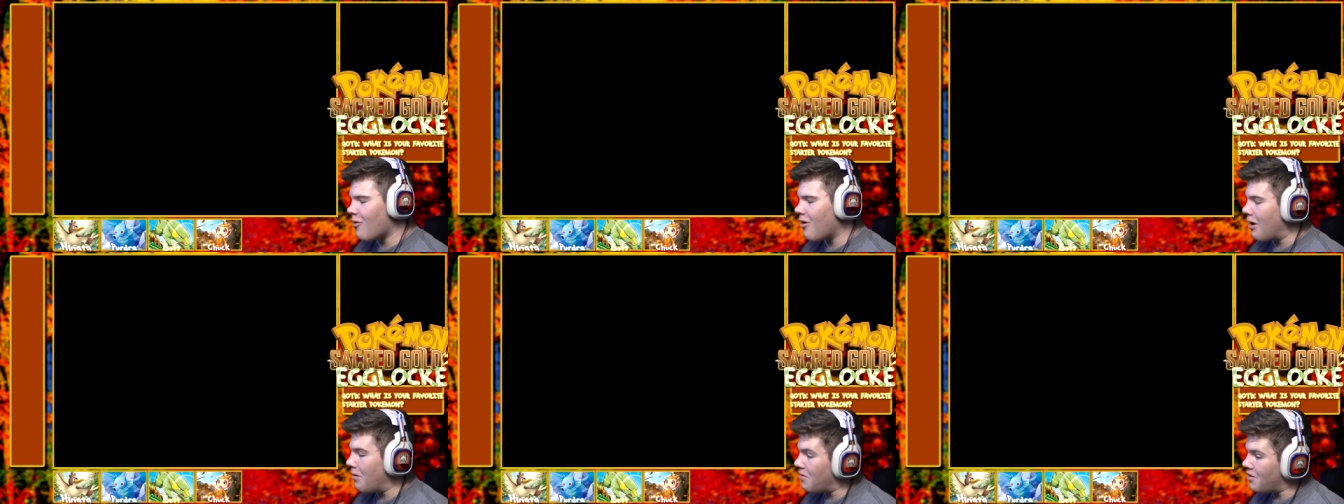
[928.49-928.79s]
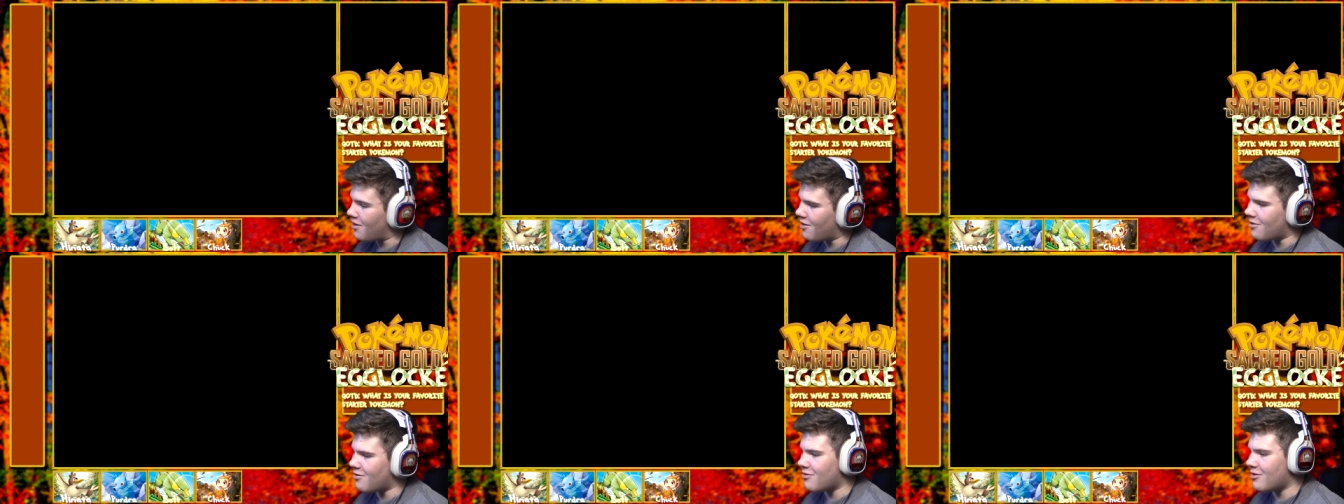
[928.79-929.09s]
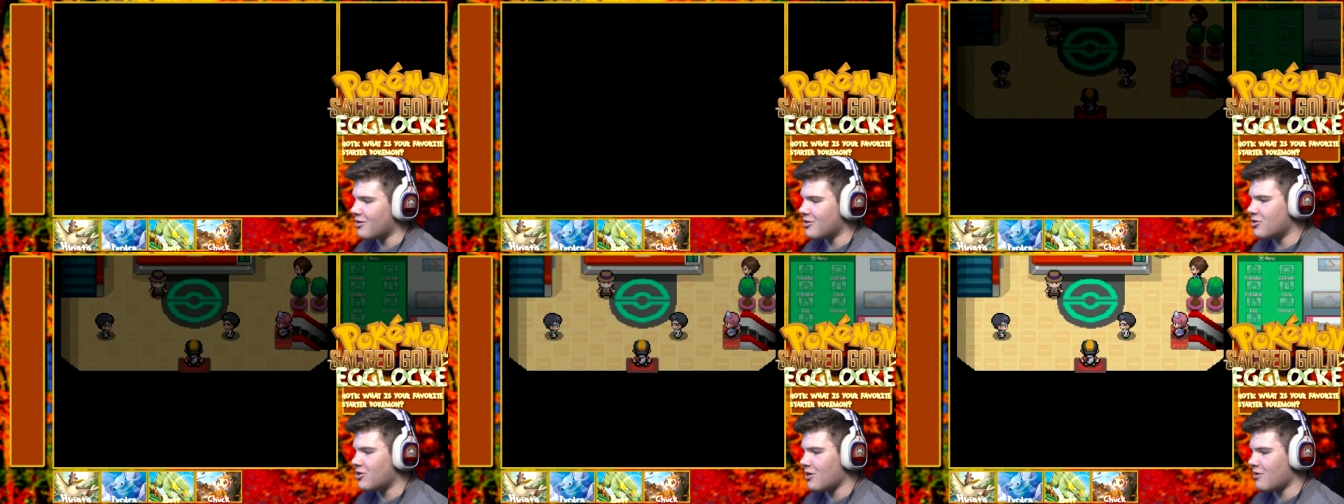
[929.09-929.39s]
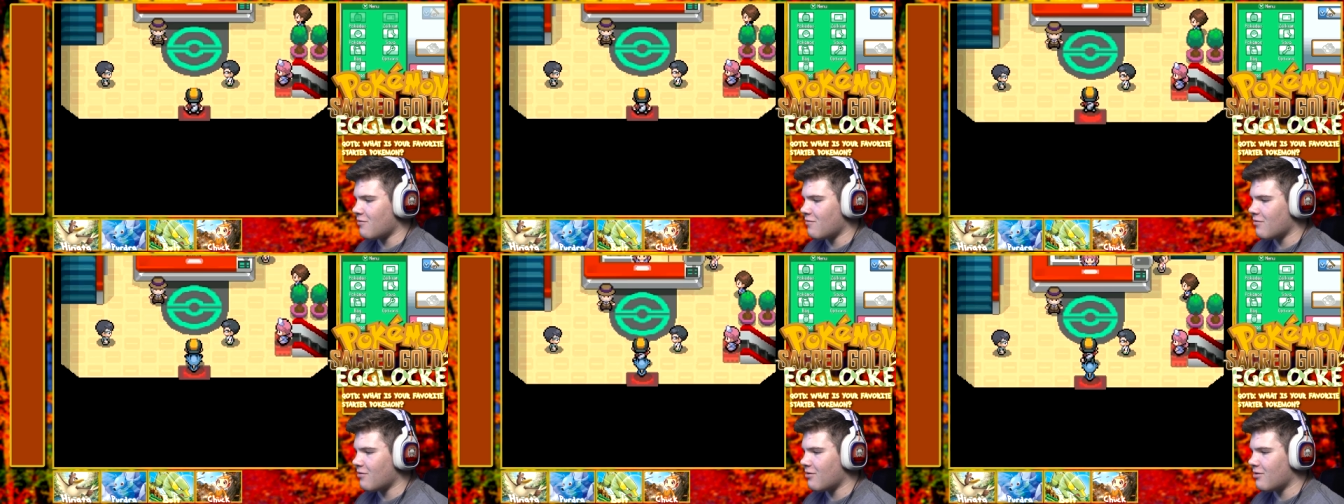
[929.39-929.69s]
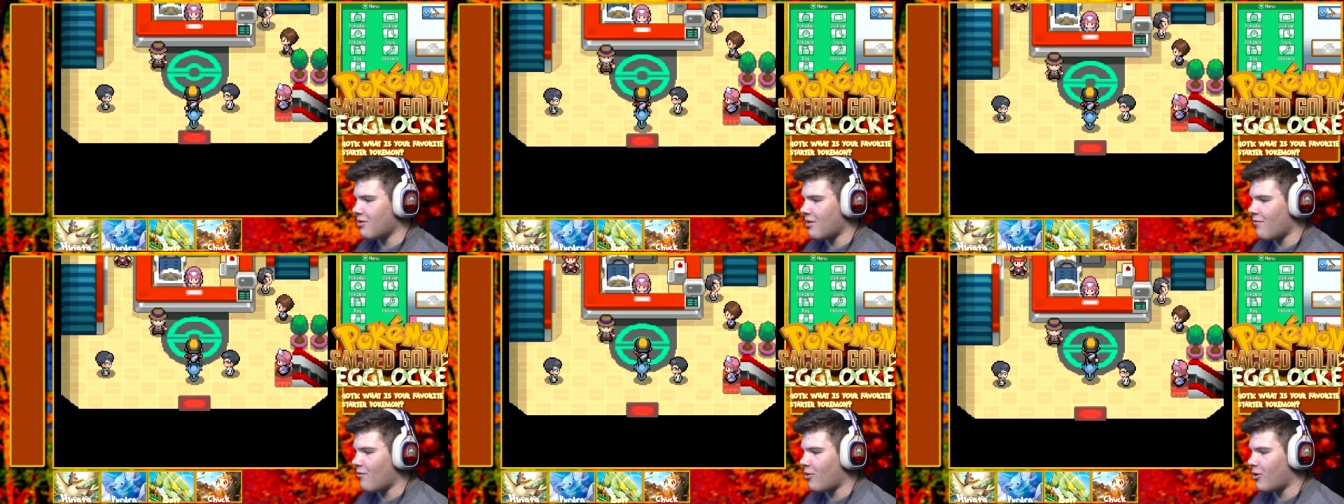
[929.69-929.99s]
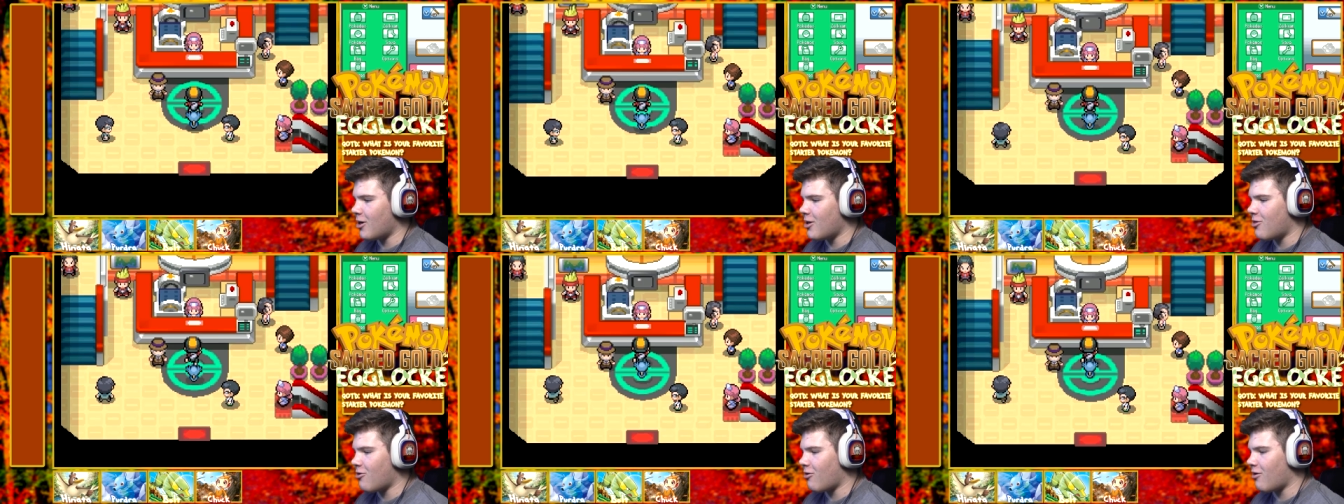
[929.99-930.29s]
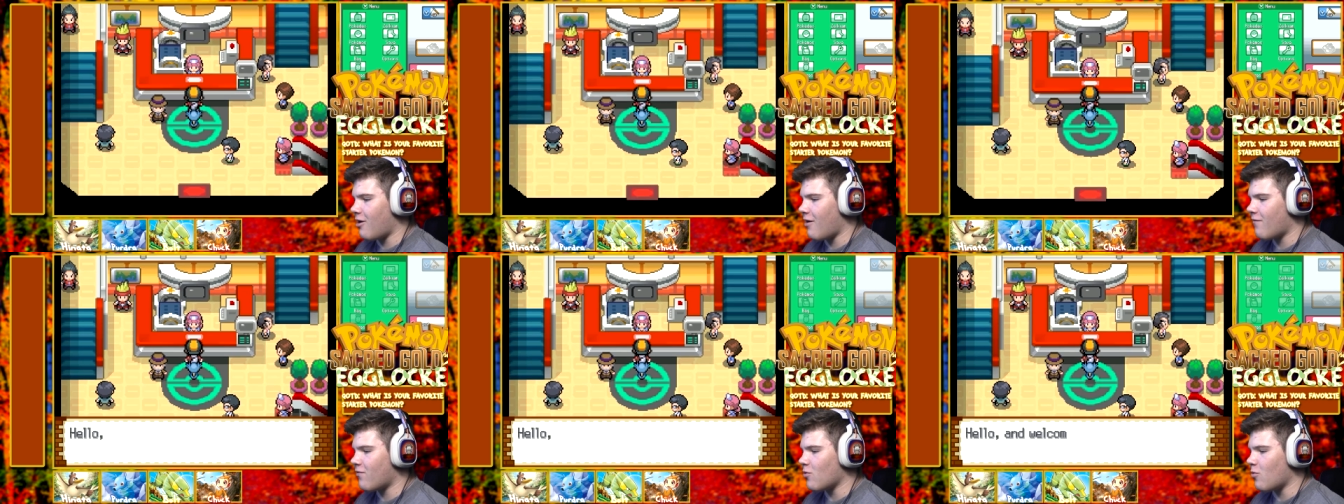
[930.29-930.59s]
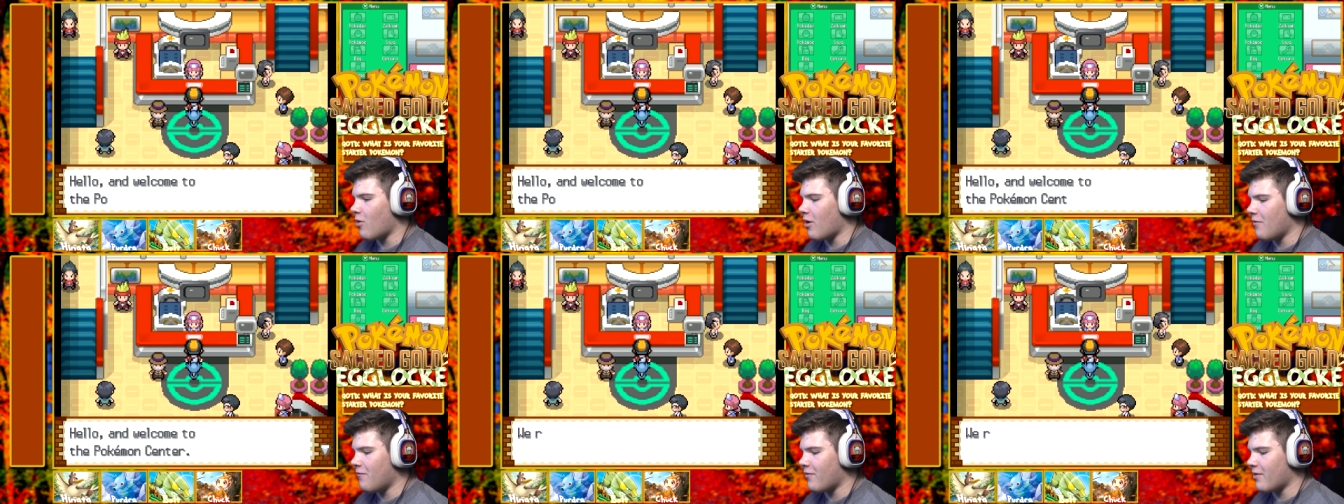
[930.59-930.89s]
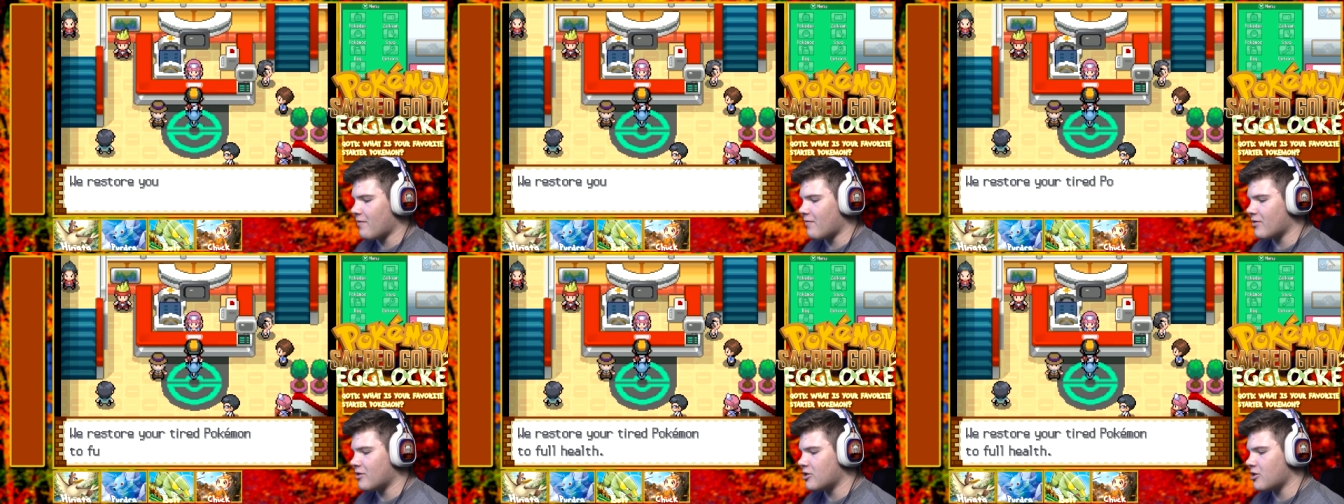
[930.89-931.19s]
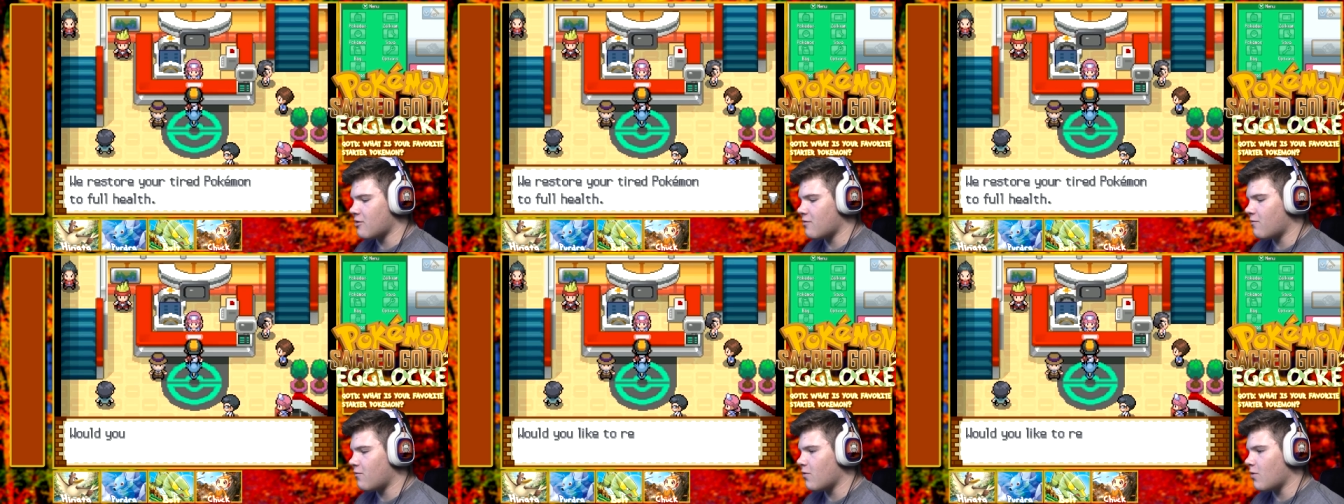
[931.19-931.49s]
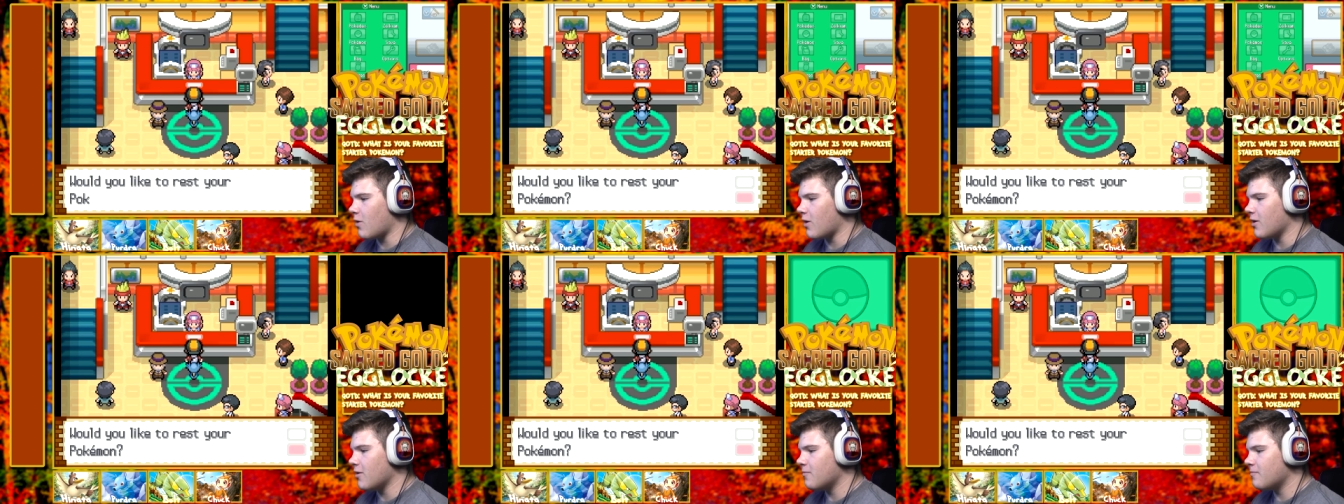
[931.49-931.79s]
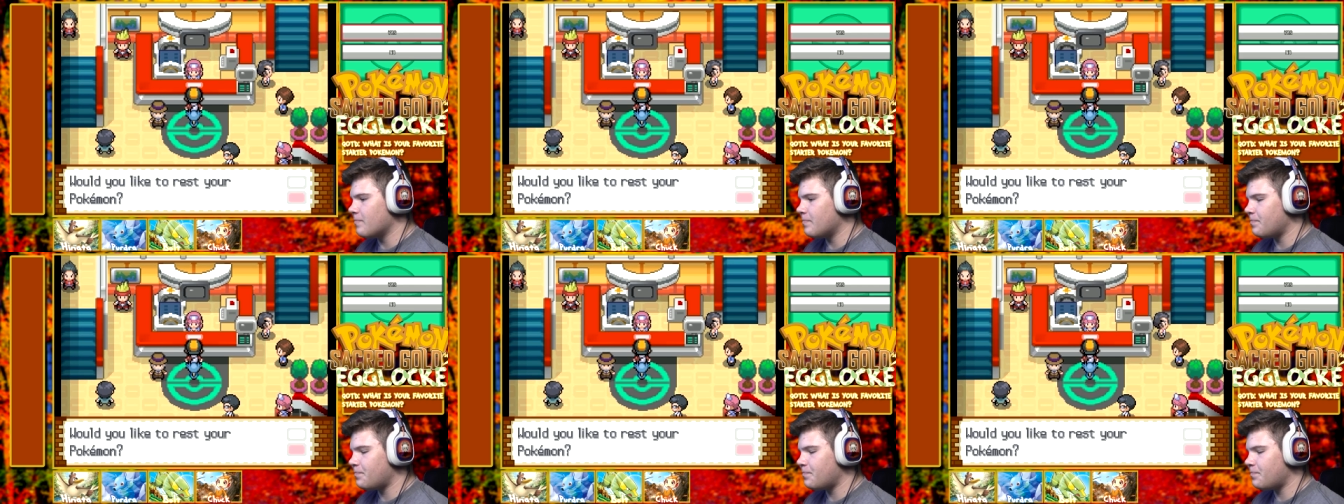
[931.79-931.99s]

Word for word: I mean, the Gen... They've already turned off the Wi-Fi for Gen 4.